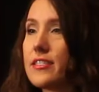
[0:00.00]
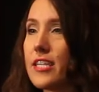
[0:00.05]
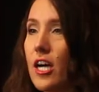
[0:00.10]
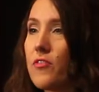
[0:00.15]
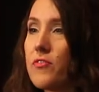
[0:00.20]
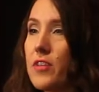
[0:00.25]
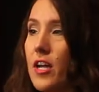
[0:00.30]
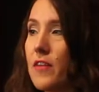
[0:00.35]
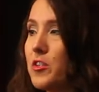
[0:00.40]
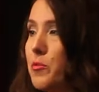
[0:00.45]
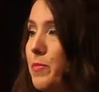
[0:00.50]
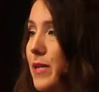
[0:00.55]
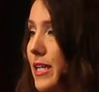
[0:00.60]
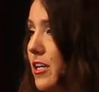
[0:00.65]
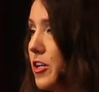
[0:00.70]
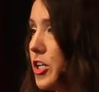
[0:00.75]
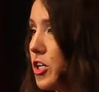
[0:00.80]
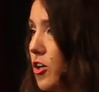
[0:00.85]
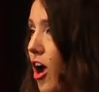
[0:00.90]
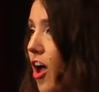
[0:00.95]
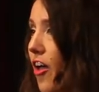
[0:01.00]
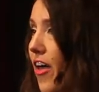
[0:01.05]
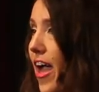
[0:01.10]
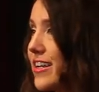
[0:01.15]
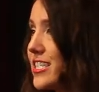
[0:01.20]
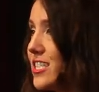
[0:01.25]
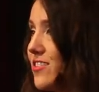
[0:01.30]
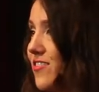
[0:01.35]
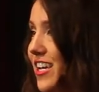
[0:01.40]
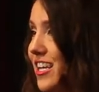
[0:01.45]
self love to be. Now, you're all
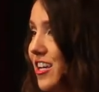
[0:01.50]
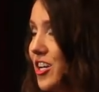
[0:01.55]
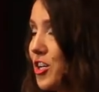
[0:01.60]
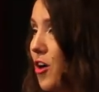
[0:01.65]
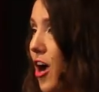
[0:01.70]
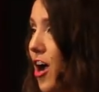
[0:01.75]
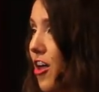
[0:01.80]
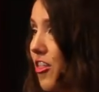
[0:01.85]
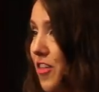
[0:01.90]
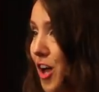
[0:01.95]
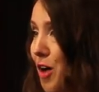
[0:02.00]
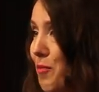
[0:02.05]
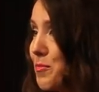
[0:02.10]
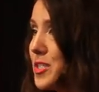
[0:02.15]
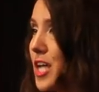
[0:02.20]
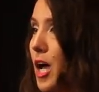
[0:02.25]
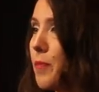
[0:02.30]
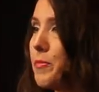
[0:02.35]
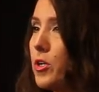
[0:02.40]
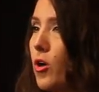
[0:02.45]
activated, you're all thumbs up,